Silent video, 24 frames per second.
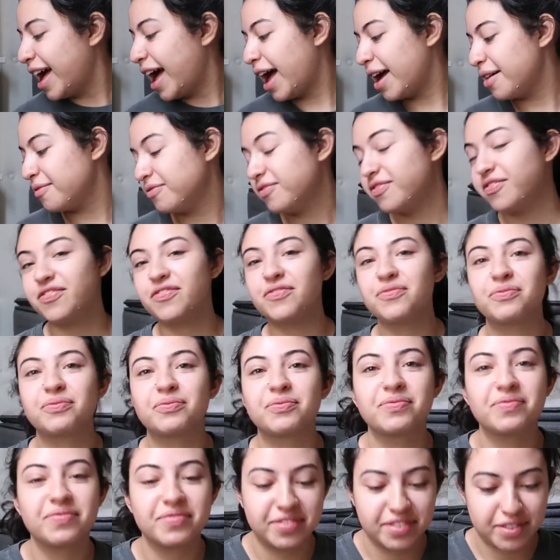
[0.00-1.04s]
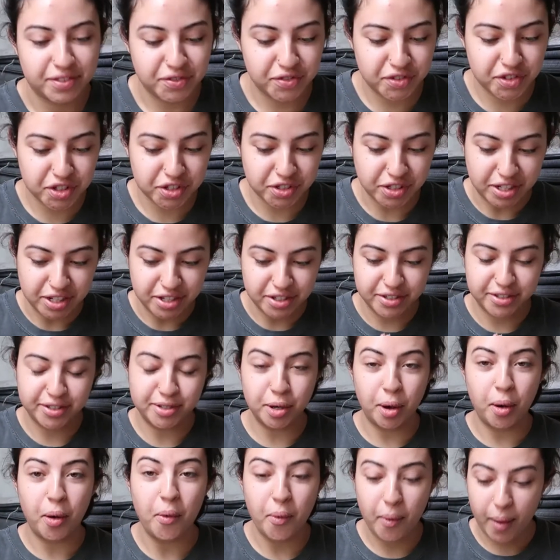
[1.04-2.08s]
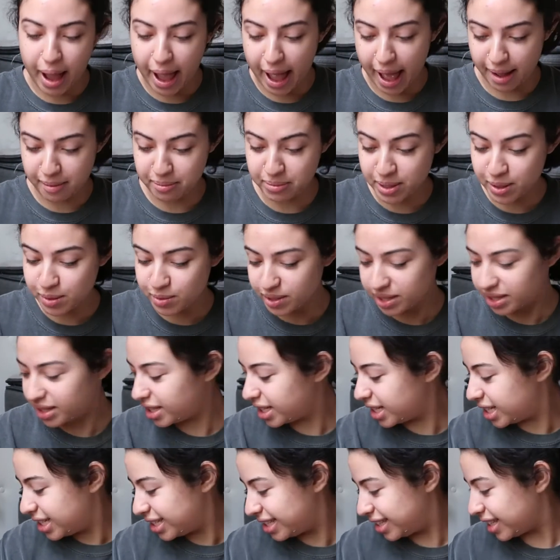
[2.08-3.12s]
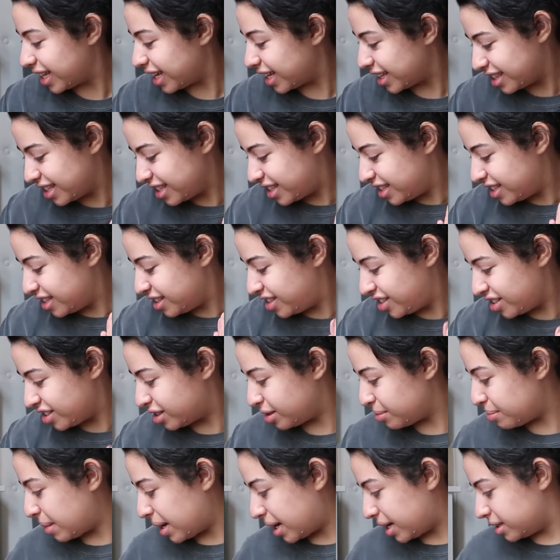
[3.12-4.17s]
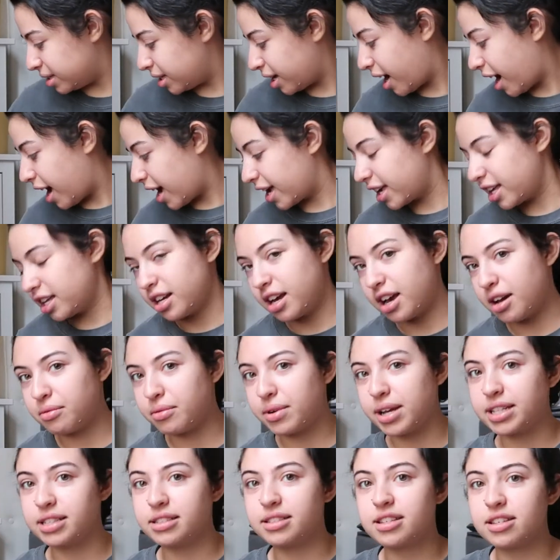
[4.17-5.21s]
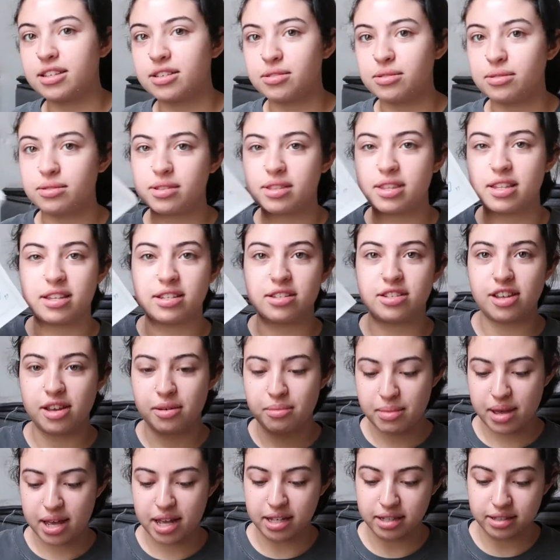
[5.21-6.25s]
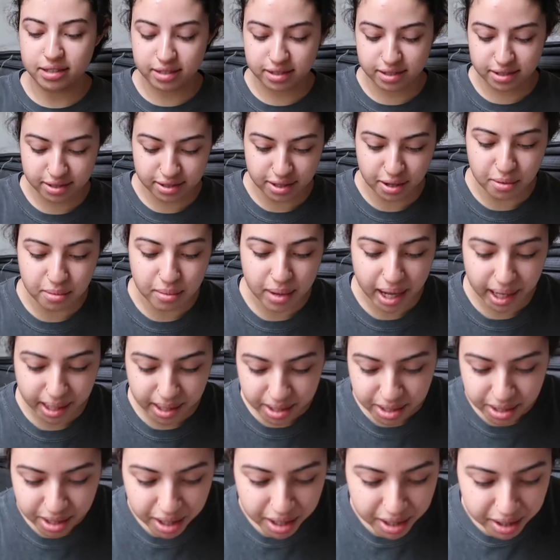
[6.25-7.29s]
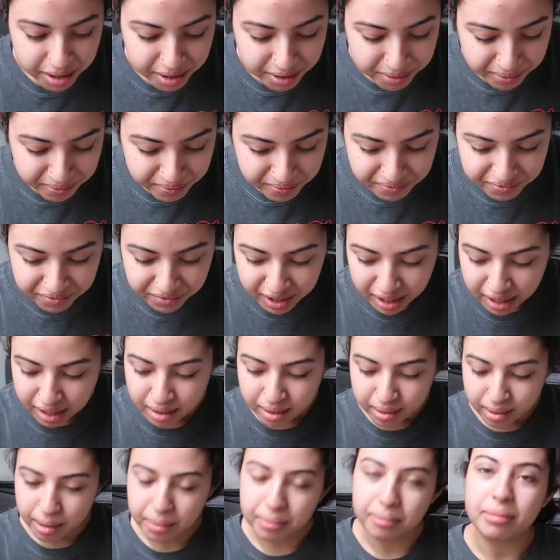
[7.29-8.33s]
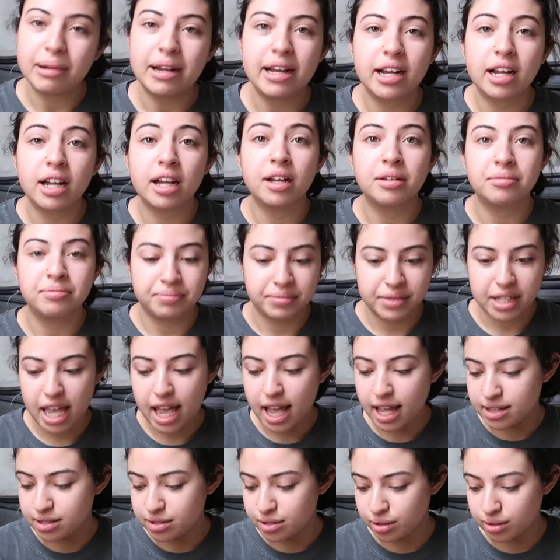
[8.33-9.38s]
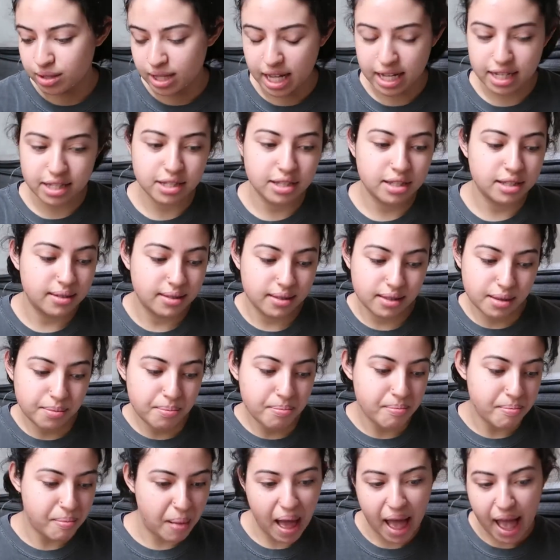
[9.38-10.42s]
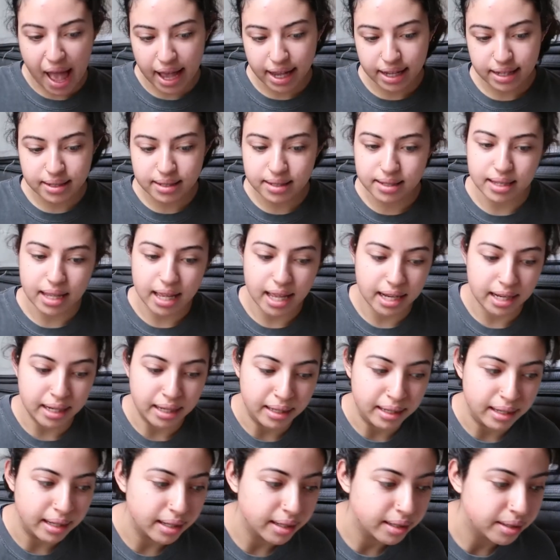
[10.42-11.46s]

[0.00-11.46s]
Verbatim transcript: I'm just so happy with this. Like this is just amazing. I cannot wait to use these sheet masks so much. But um, yeah, so that's the box and